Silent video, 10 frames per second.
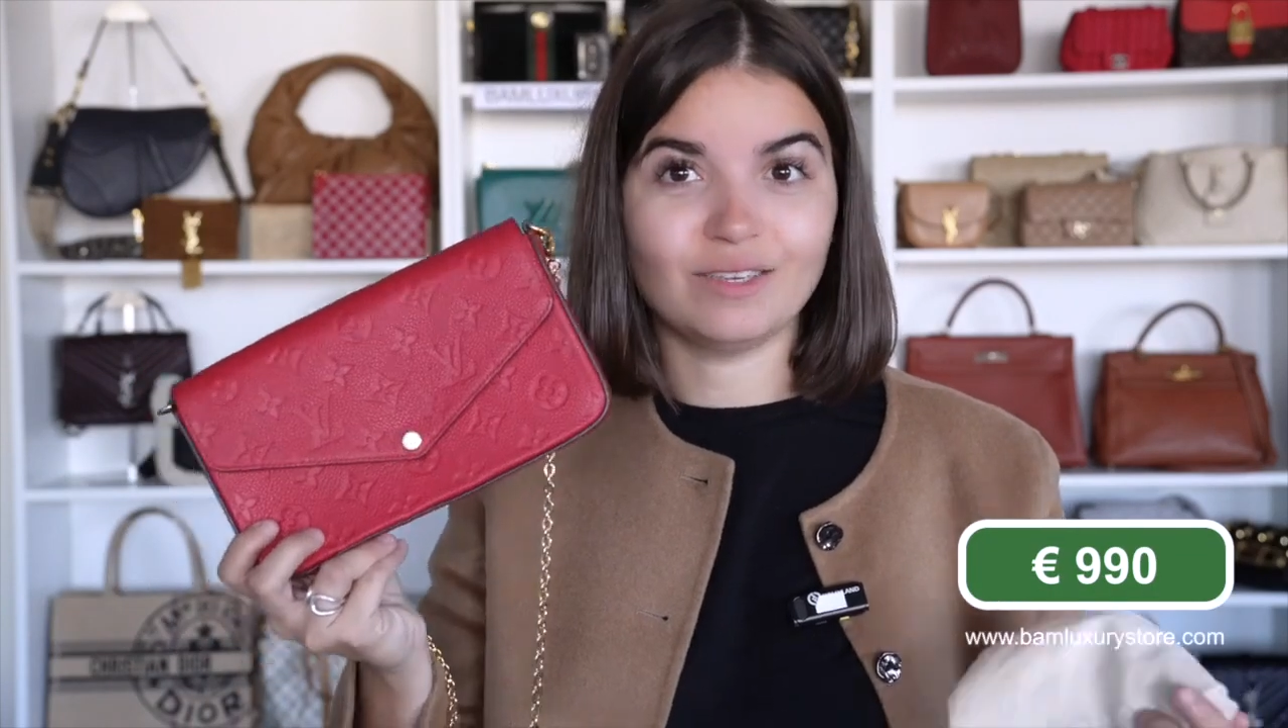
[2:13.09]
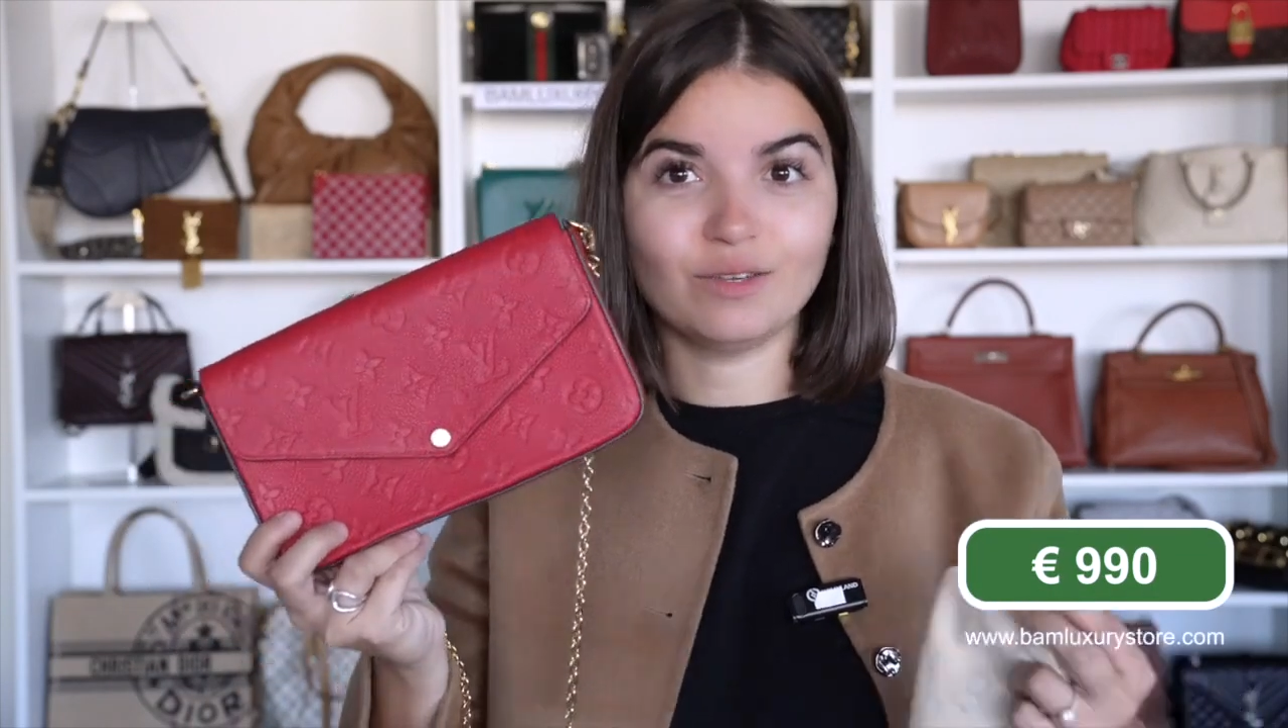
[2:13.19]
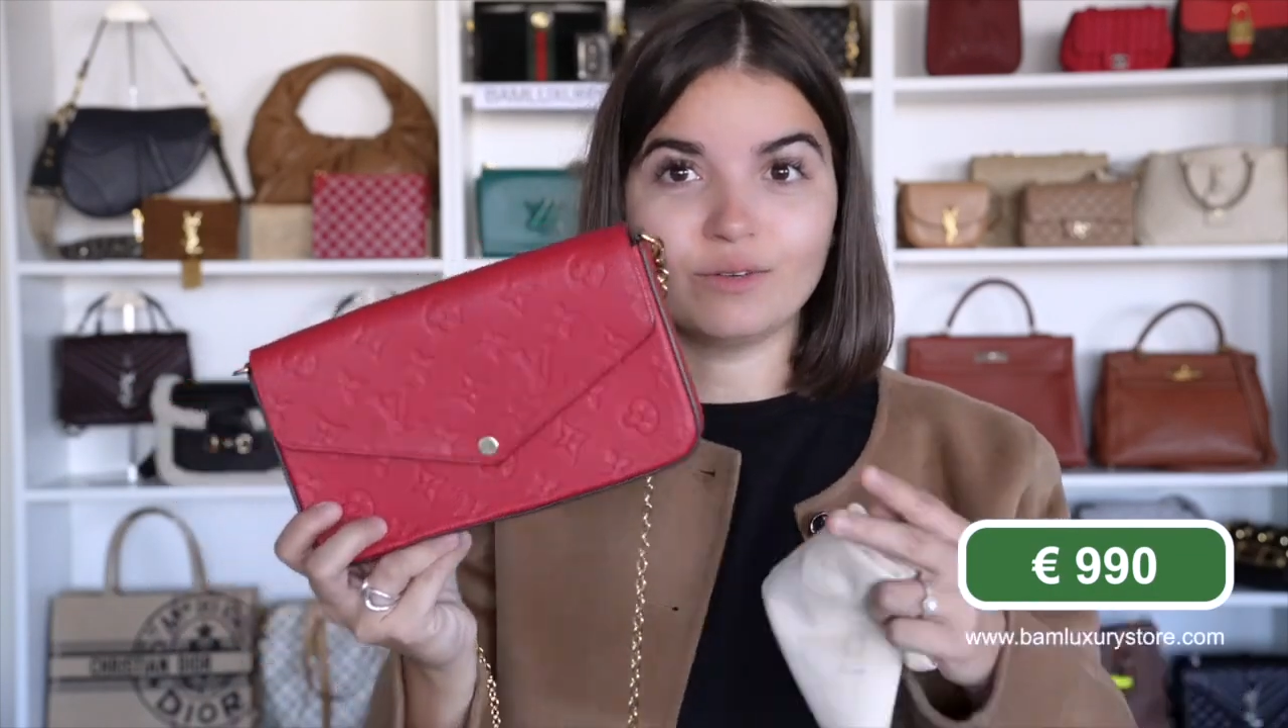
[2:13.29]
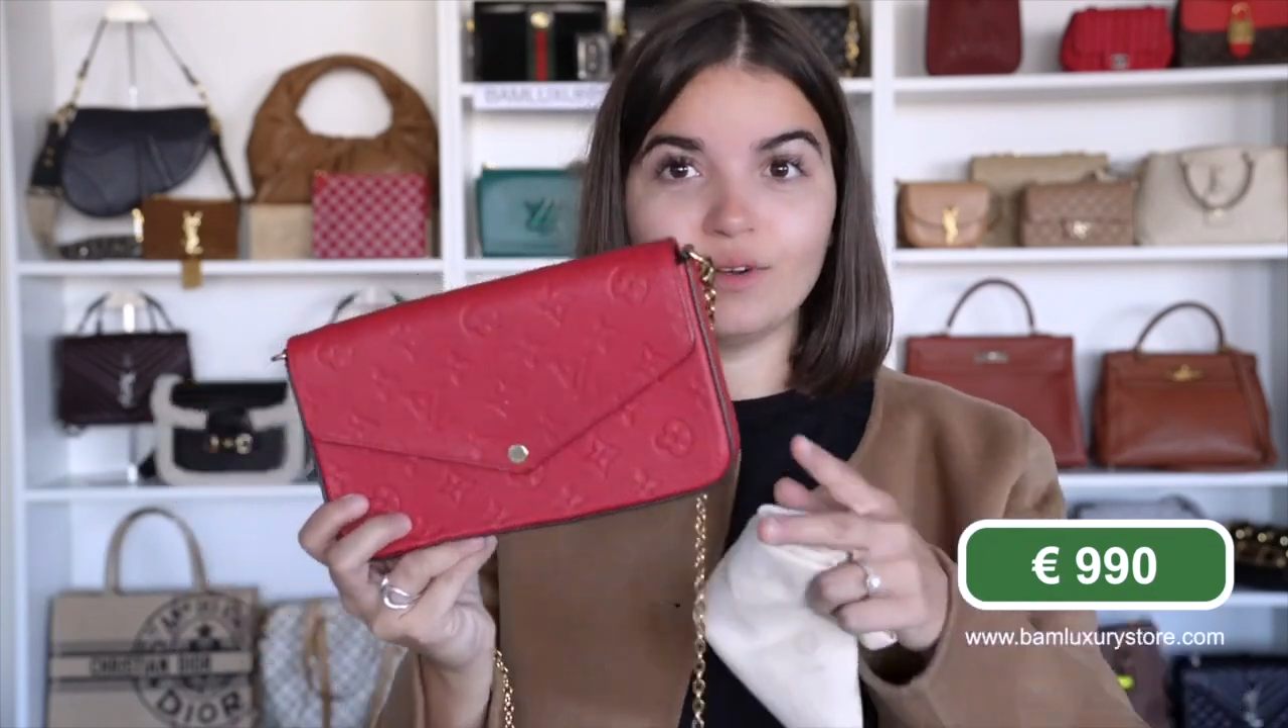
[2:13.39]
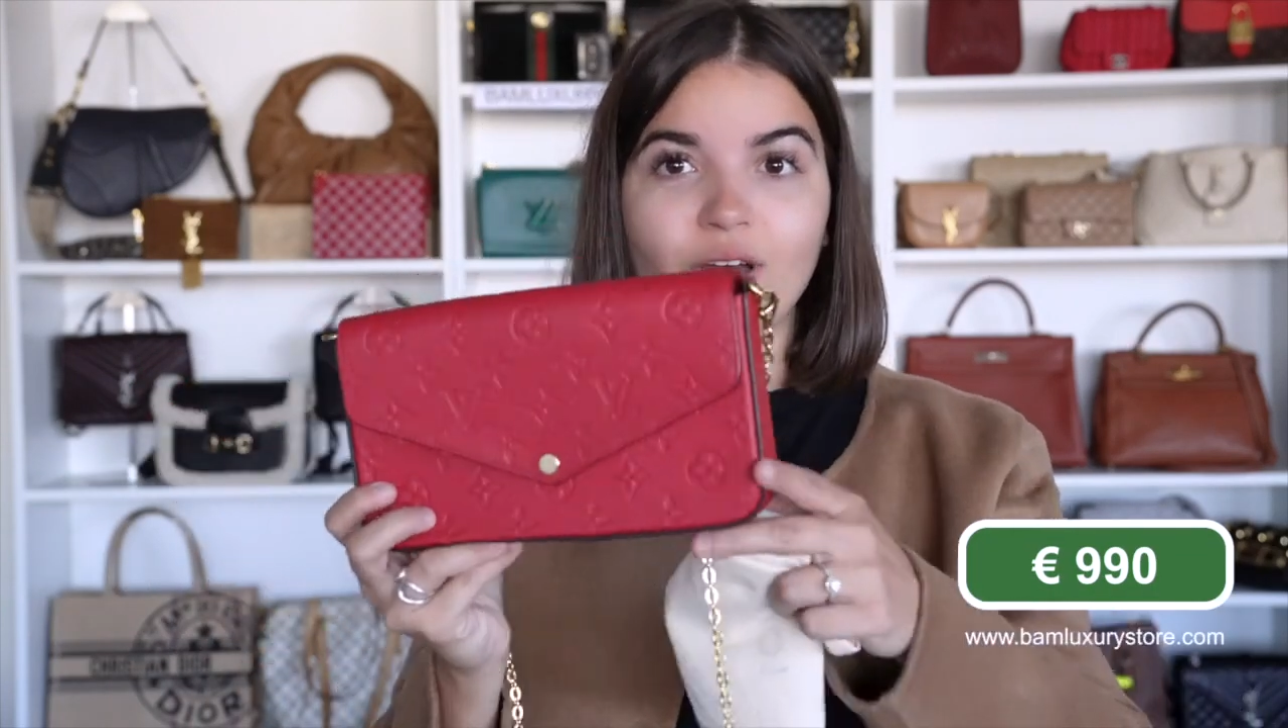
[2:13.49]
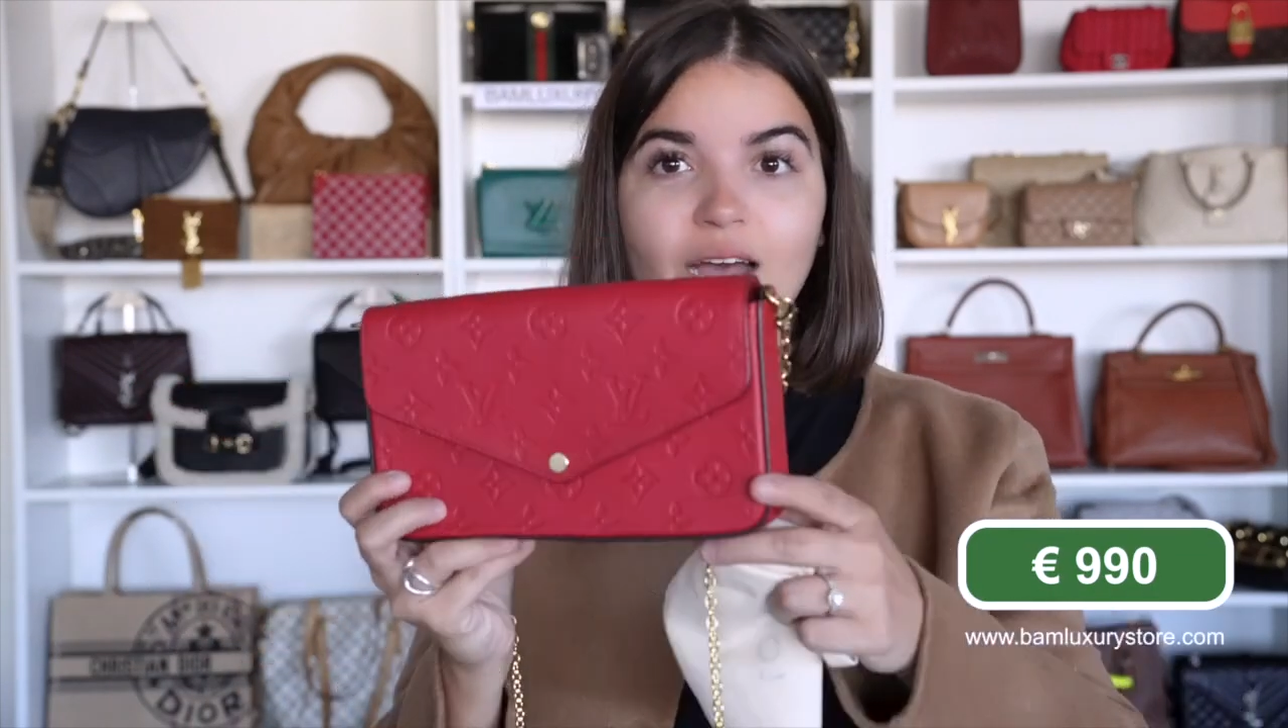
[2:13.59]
euro.